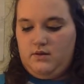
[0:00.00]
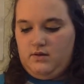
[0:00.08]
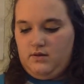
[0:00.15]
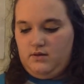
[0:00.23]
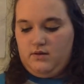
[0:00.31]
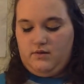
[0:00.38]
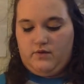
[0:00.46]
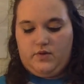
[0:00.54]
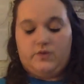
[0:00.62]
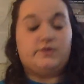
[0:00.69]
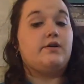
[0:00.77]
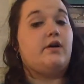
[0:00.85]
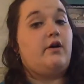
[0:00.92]
Of
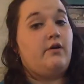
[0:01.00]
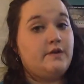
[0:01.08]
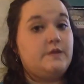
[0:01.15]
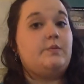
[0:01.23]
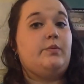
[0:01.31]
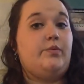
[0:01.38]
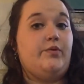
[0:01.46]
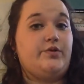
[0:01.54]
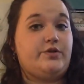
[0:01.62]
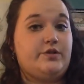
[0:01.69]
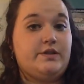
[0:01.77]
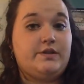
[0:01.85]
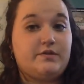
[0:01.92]
course, all his
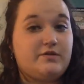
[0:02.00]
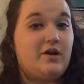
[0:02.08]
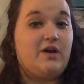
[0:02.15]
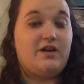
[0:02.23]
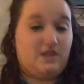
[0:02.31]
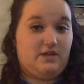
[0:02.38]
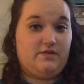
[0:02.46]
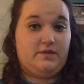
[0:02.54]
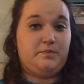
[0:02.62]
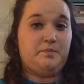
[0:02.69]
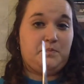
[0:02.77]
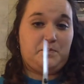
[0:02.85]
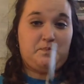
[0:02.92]
portions are not
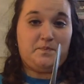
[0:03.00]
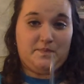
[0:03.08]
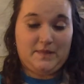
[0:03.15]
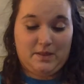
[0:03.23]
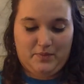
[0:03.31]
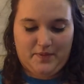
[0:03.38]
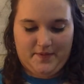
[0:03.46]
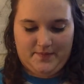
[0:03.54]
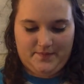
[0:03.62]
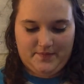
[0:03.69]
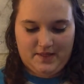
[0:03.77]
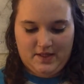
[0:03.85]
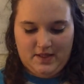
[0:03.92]
even, but
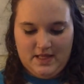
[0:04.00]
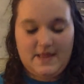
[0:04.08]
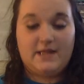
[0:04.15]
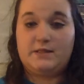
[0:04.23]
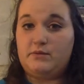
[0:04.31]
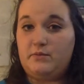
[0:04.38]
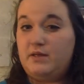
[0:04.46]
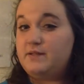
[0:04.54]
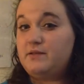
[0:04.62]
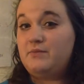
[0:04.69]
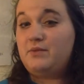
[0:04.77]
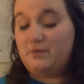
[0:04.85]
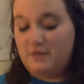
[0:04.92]
that's what makes
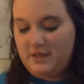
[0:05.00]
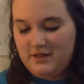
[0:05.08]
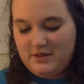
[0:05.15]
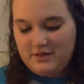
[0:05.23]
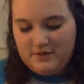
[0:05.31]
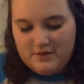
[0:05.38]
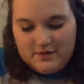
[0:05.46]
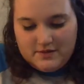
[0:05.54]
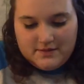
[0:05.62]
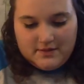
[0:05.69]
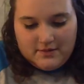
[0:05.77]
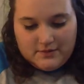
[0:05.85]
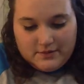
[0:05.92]
him unique.
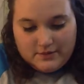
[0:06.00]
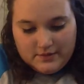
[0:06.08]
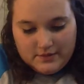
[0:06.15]
So